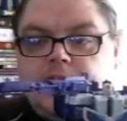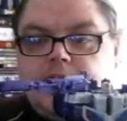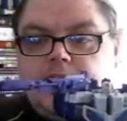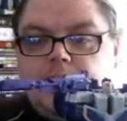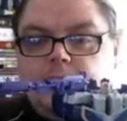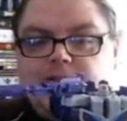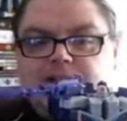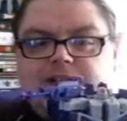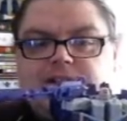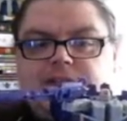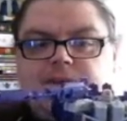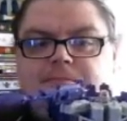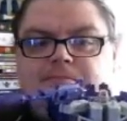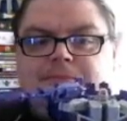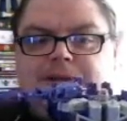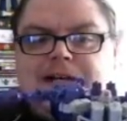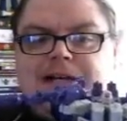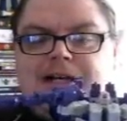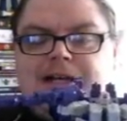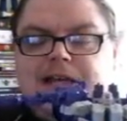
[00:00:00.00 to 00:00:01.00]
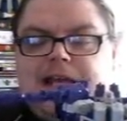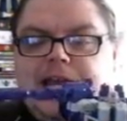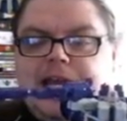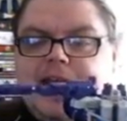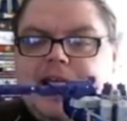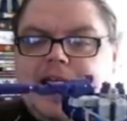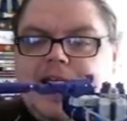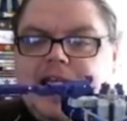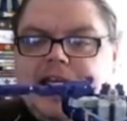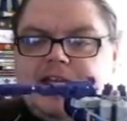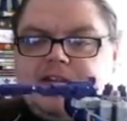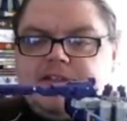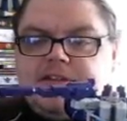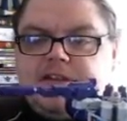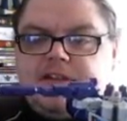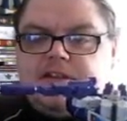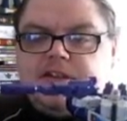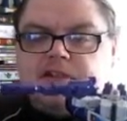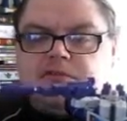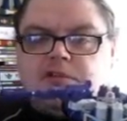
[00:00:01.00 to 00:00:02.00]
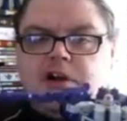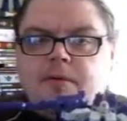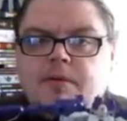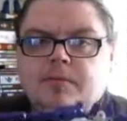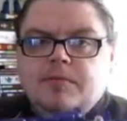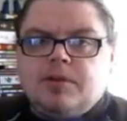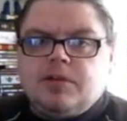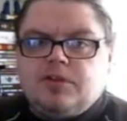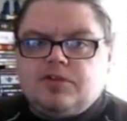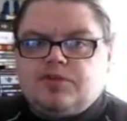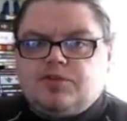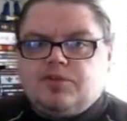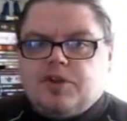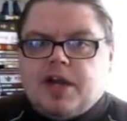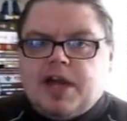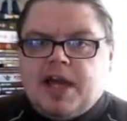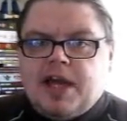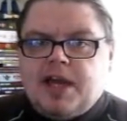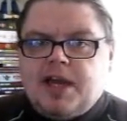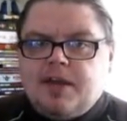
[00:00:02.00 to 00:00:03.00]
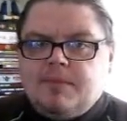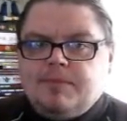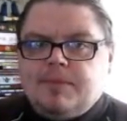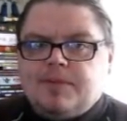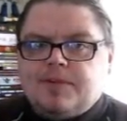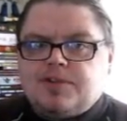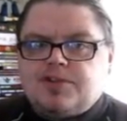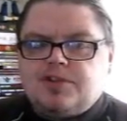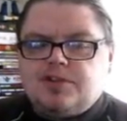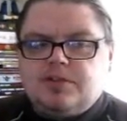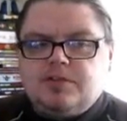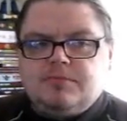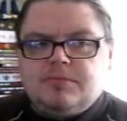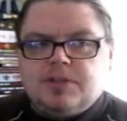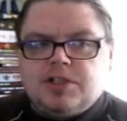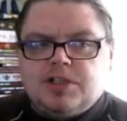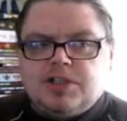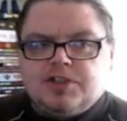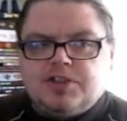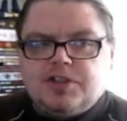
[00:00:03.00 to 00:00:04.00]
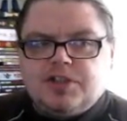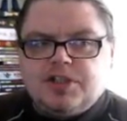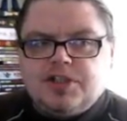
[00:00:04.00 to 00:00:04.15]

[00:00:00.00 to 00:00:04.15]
Which the robot mode looks great, but the shuttle mode